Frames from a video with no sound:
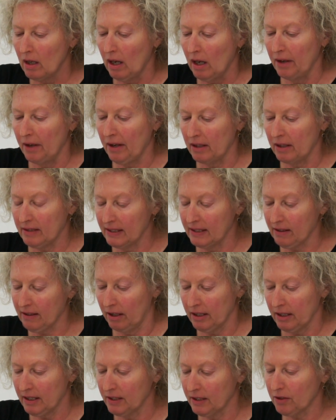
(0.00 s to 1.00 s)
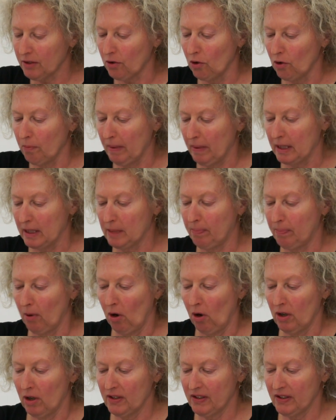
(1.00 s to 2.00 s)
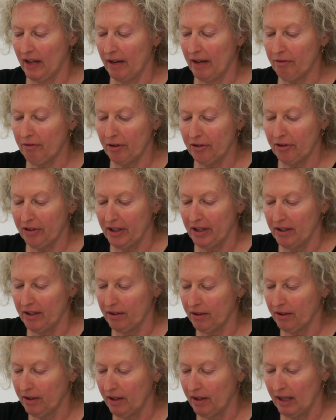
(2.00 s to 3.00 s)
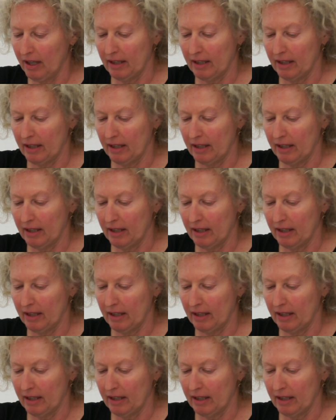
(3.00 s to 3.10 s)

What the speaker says: And this artist group explores every year